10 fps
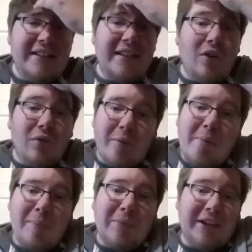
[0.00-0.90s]
is the Old
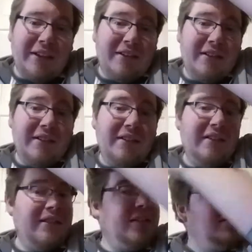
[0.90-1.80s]
Republic.
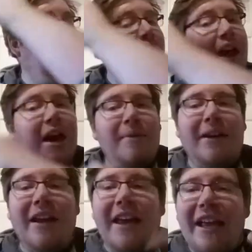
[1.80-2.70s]
I
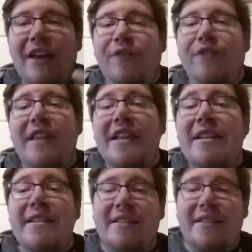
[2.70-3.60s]
mean, if
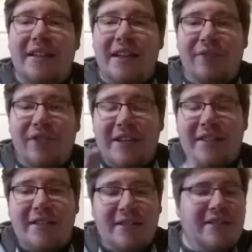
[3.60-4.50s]
these
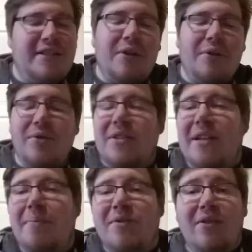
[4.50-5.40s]
Star
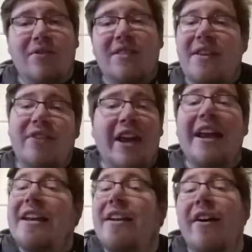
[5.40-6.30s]
Wars episodes 7,
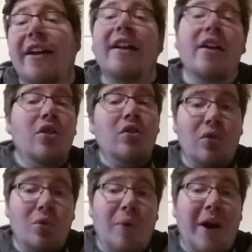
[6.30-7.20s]
8 and 9
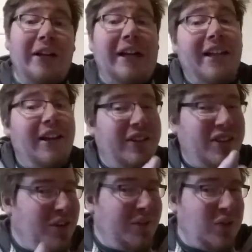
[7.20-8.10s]
do well, and I
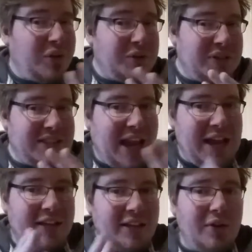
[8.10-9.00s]
know they've got the
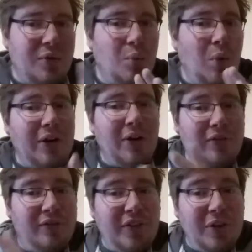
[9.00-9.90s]
standalone
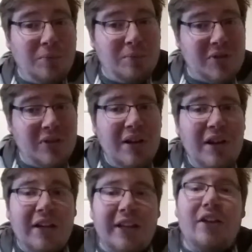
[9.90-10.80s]
one-off films,
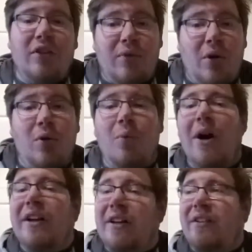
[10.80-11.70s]
like you've got Rogue
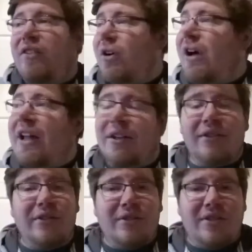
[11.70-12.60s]
One and you've got
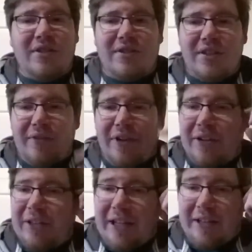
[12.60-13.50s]
other stuff
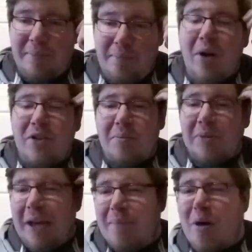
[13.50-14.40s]
out there, like
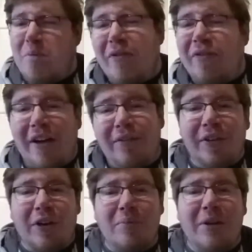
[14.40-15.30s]
possibly a Boba Fett
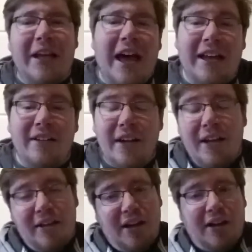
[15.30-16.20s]
film and
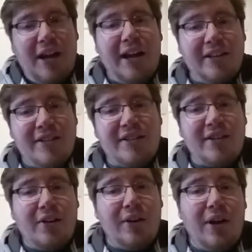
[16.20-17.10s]
young Han
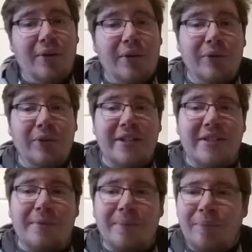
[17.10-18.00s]
Solo and all
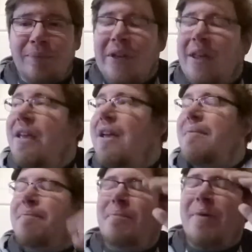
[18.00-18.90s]
this stuff.
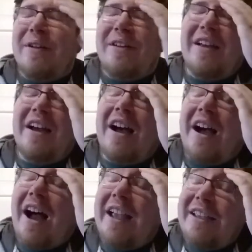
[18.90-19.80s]
But
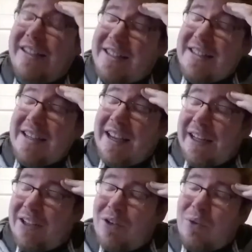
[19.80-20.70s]
I could see
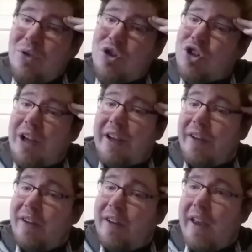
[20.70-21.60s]
it
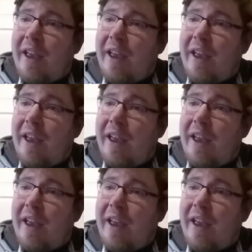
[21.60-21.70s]
launching